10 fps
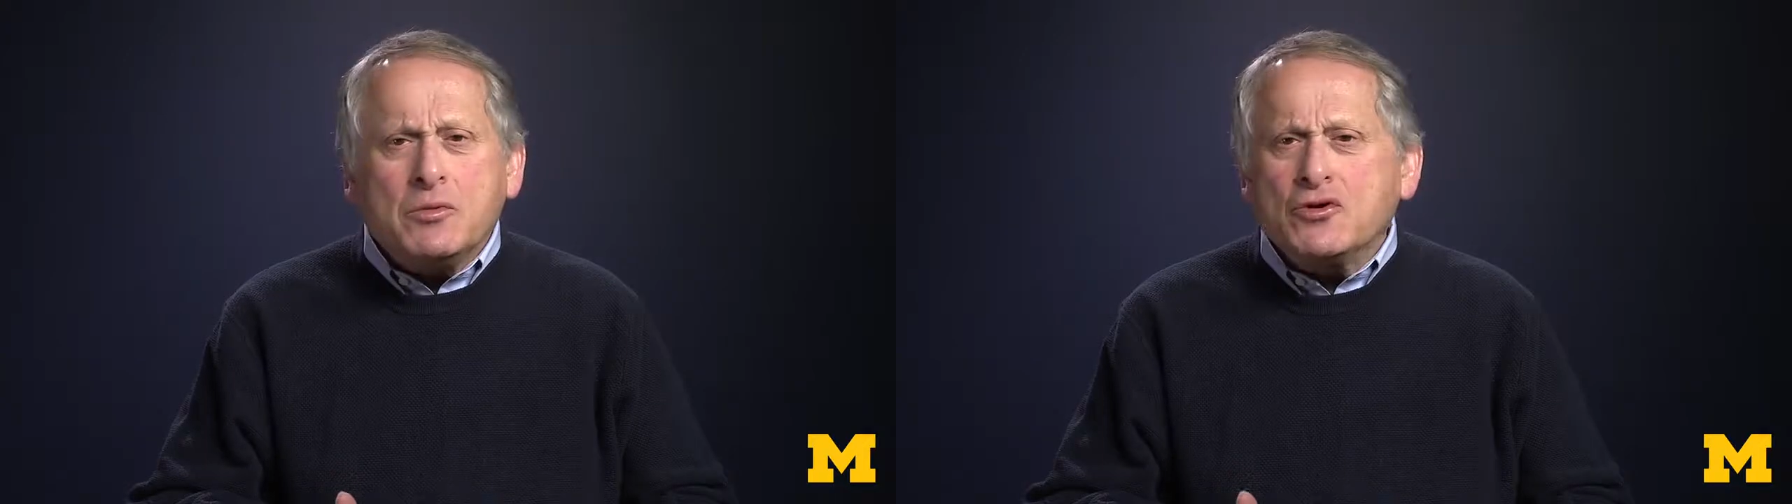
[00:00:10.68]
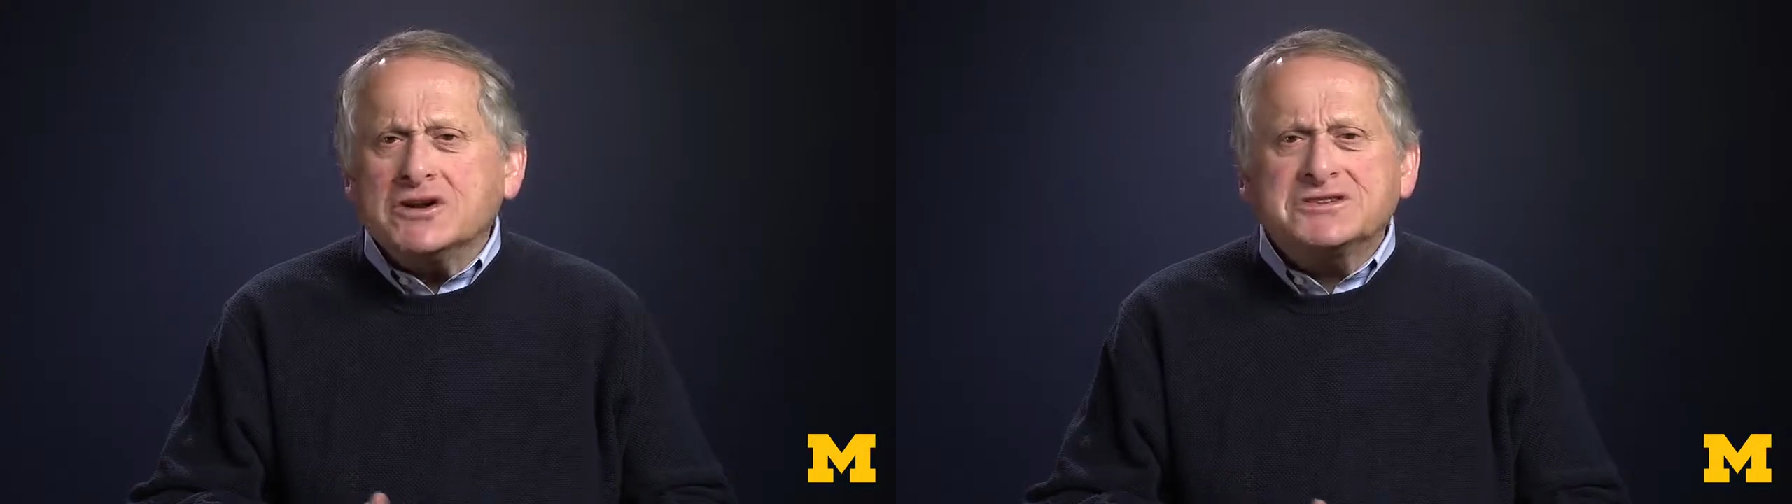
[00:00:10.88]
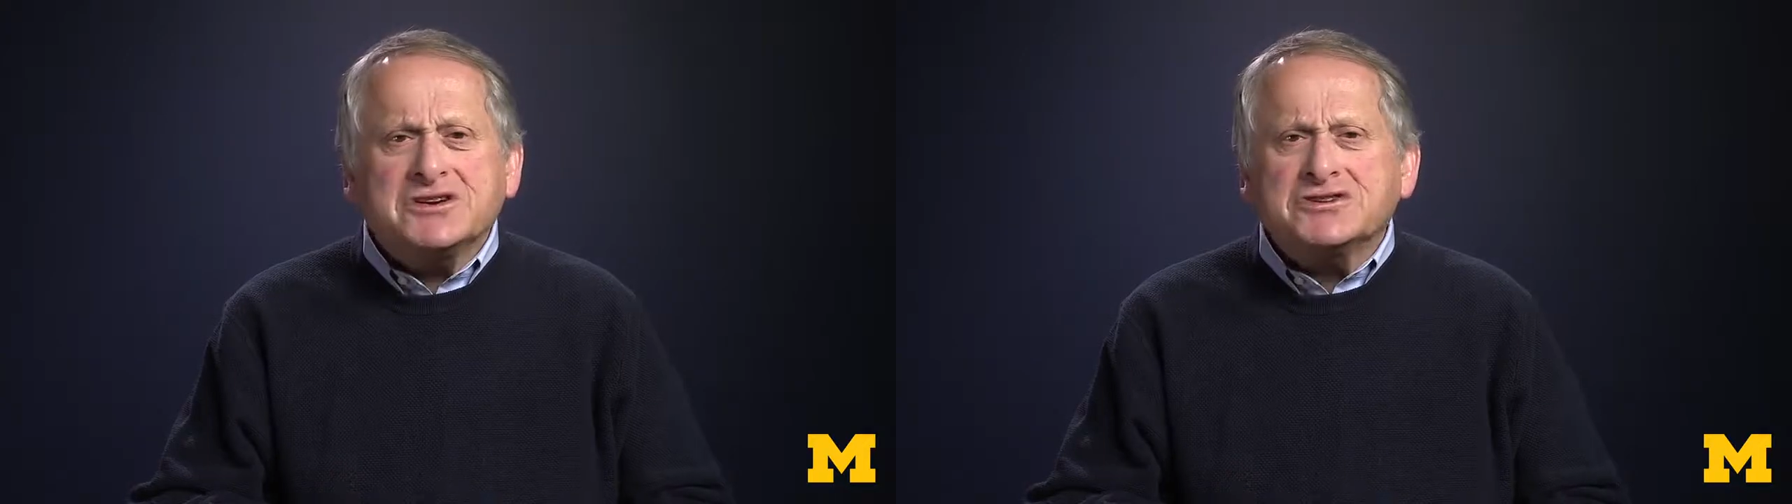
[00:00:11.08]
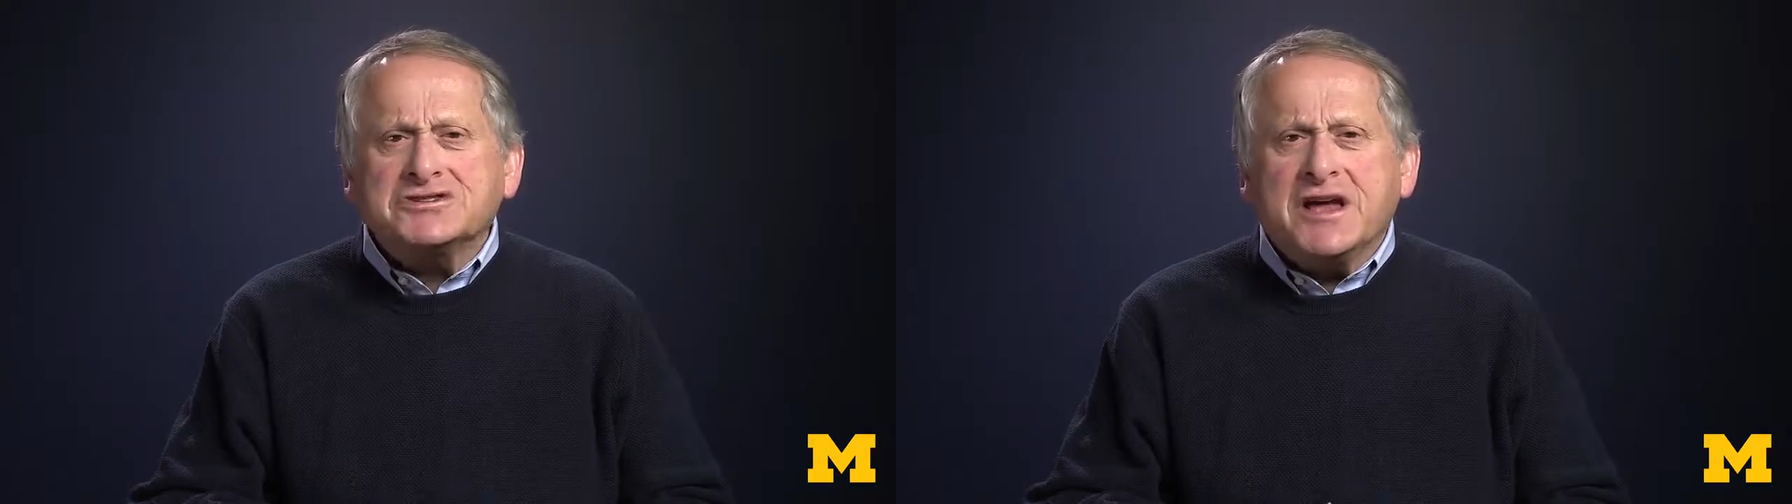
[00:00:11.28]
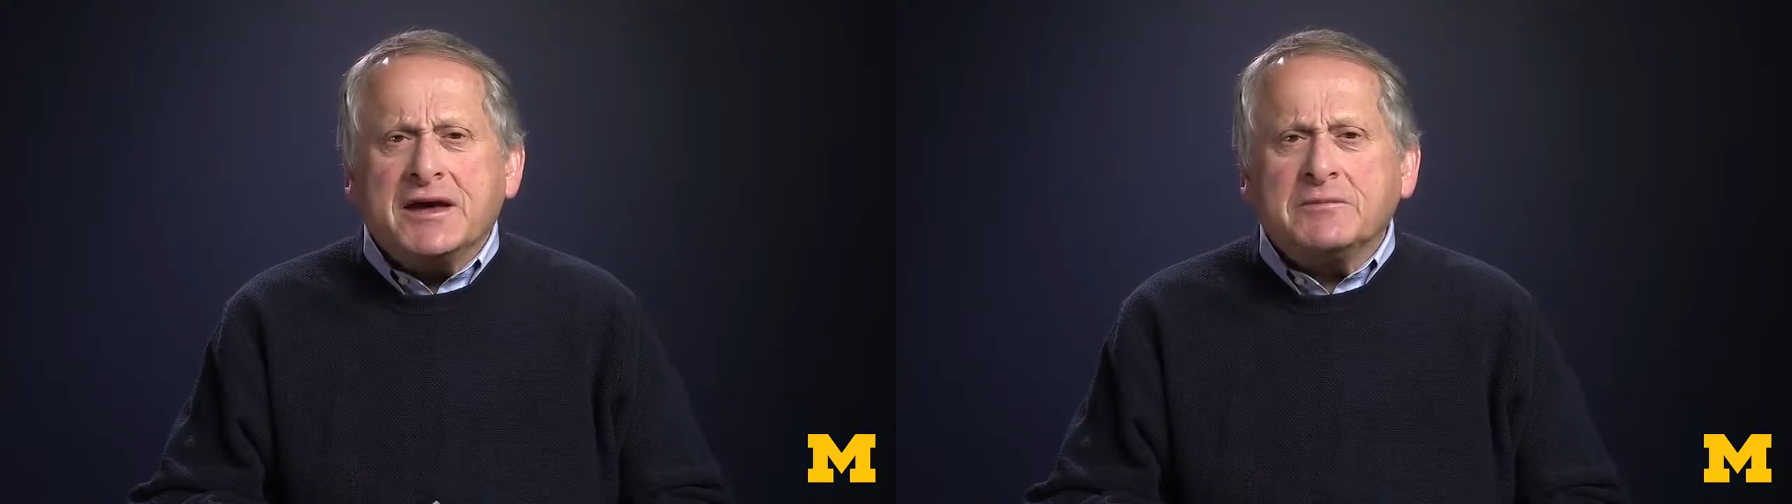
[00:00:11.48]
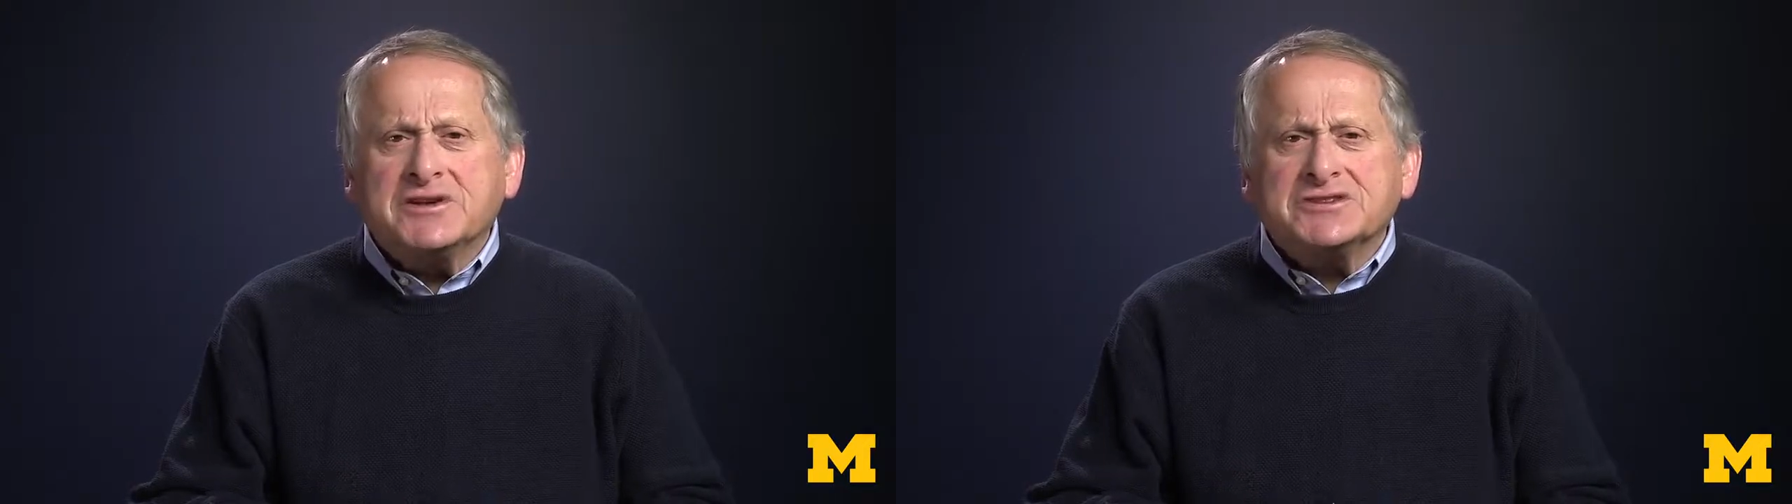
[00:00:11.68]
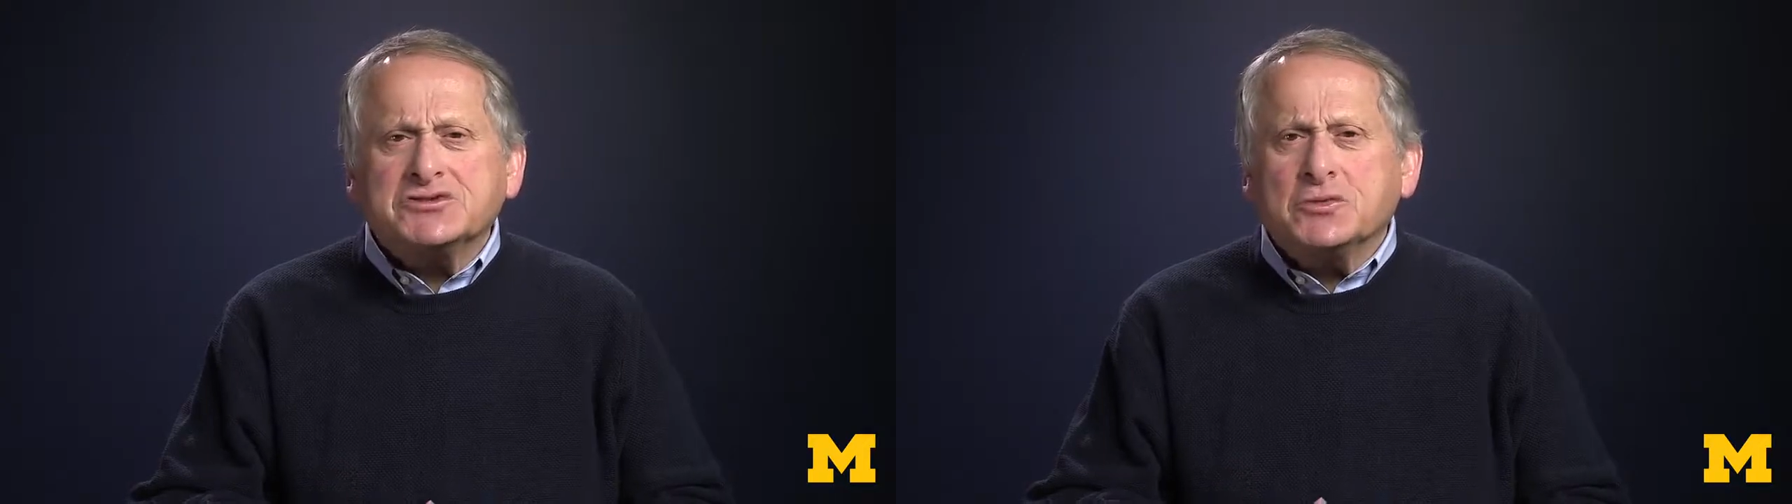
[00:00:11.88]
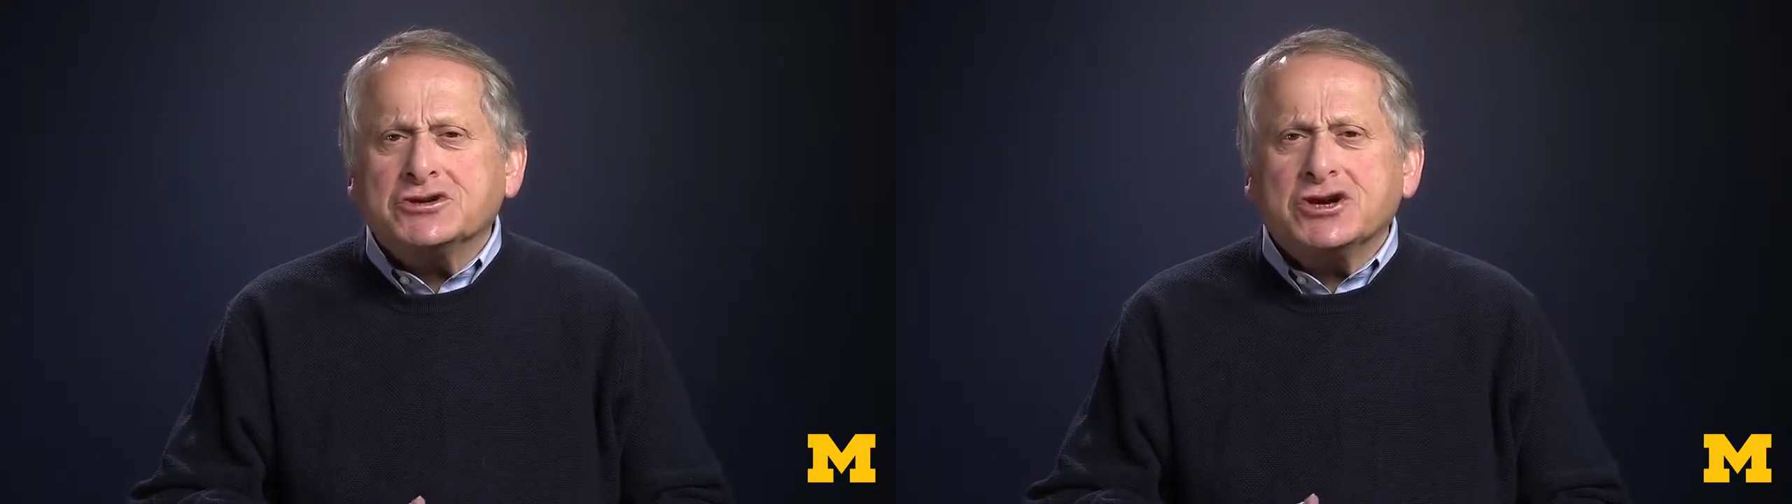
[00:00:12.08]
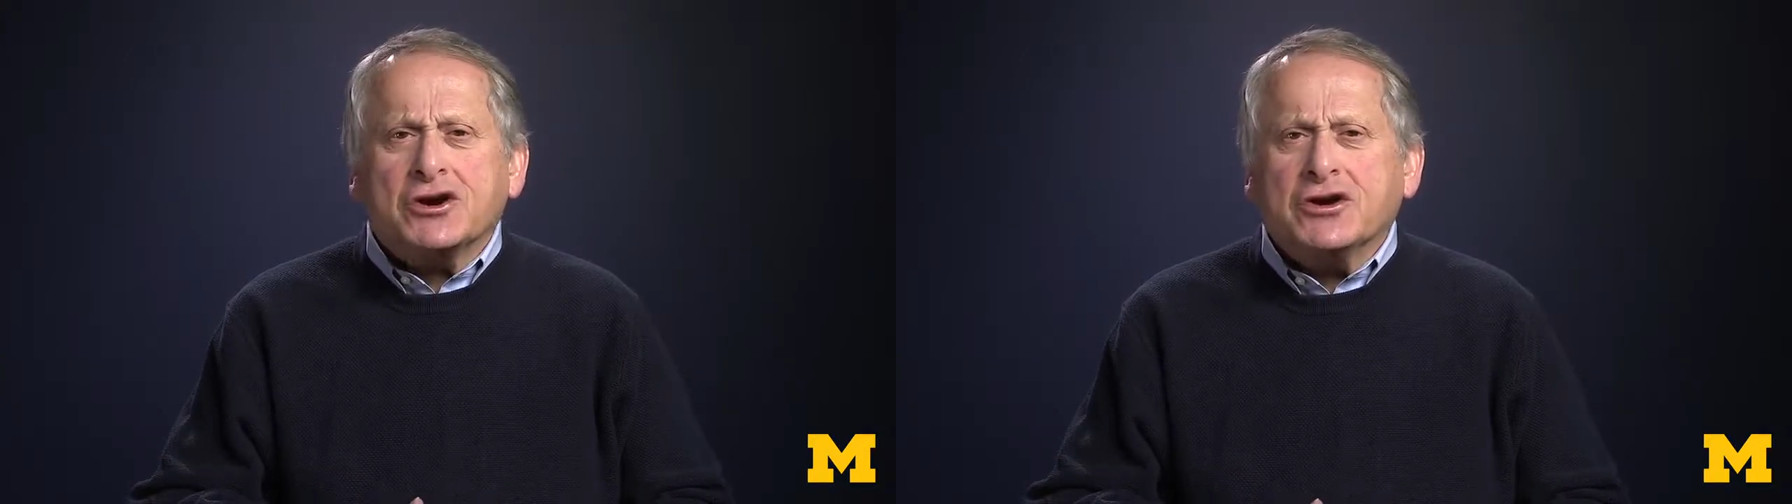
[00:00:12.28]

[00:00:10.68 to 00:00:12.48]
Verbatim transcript: points are statements which are